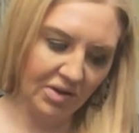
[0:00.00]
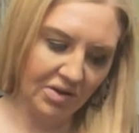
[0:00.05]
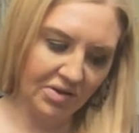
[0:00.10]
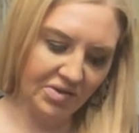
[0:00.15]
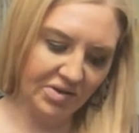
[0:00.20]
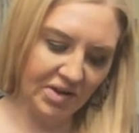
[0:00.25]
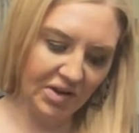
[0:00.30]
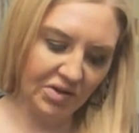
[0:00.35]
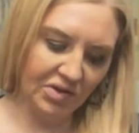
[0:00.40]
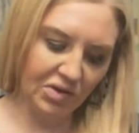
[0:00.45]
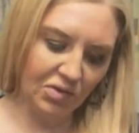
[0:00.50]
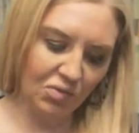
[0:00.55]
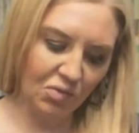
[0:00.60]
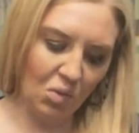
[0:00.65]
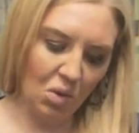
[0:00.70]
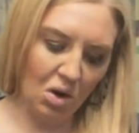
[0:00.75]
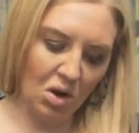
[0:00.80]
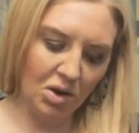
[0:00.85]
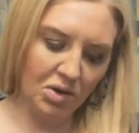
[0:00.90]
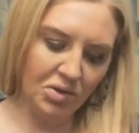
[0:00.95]
Six of
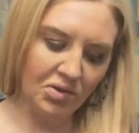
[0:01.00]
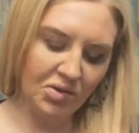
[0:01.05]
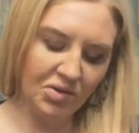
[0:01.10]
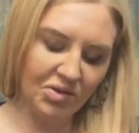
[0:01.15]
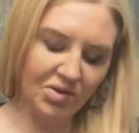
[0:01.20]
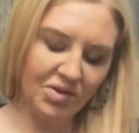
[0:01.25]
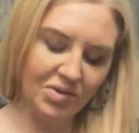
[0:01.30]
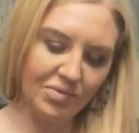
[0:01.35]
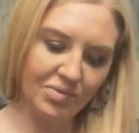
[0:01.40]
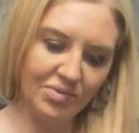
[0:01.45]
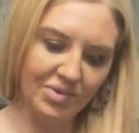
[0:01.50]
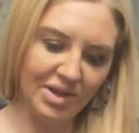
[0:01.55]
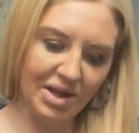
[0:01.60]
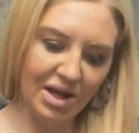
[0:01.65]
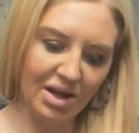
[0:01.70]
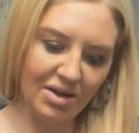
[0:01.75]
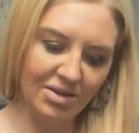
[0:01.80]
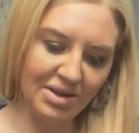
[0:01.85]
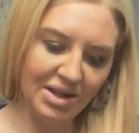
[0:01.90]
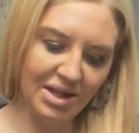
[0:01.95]
Wands.
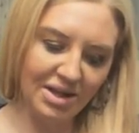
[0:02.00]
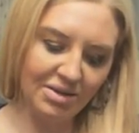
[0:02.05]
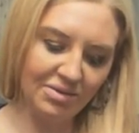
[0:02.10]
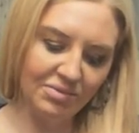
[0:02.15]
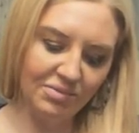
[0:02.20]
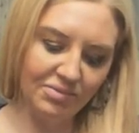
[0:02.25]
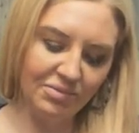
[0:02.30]
Yeah, they